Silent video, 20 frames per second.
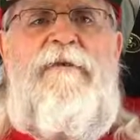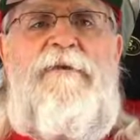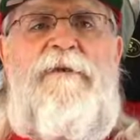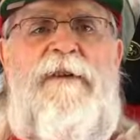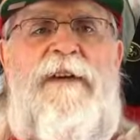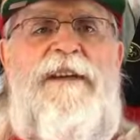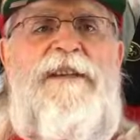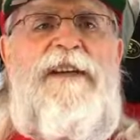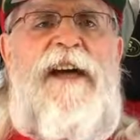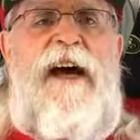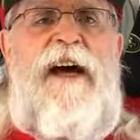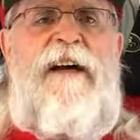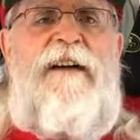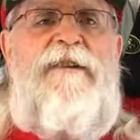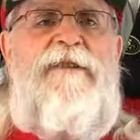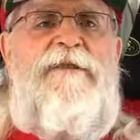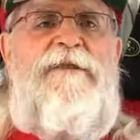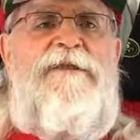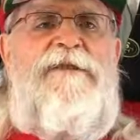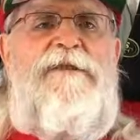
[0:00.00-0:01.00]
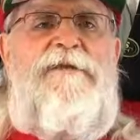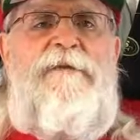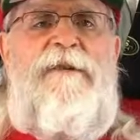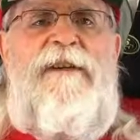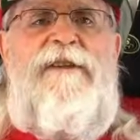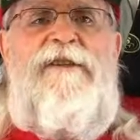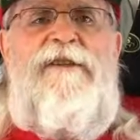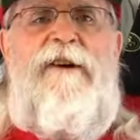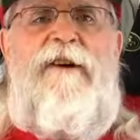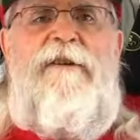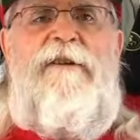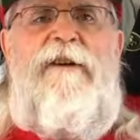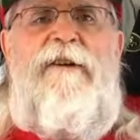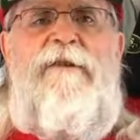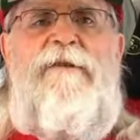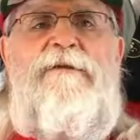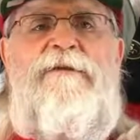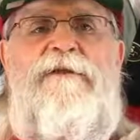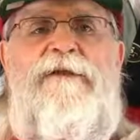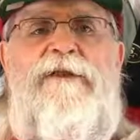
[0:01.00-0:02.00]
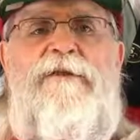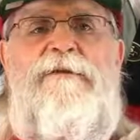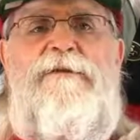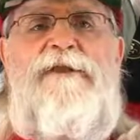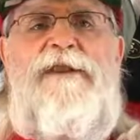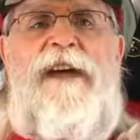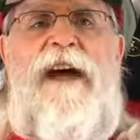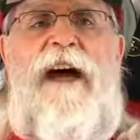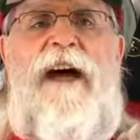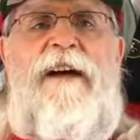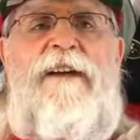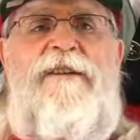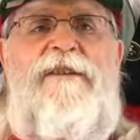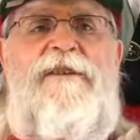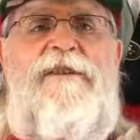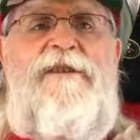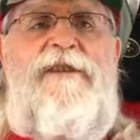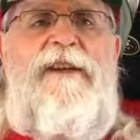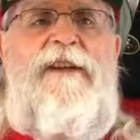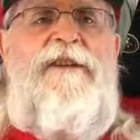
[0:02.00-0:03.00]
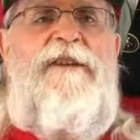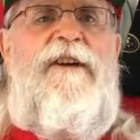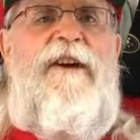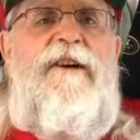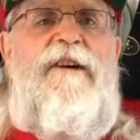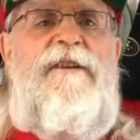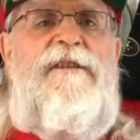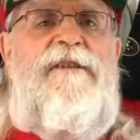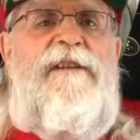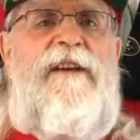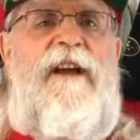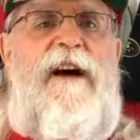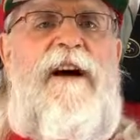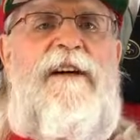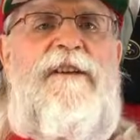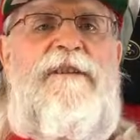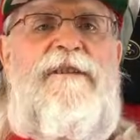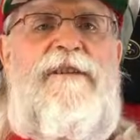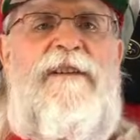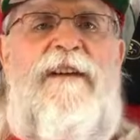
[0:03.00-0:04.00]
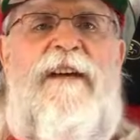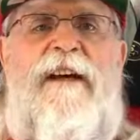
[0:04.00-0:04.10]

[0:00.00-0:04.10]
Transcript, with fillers: Three tackles, three solo, two sacks, 10 yards lost.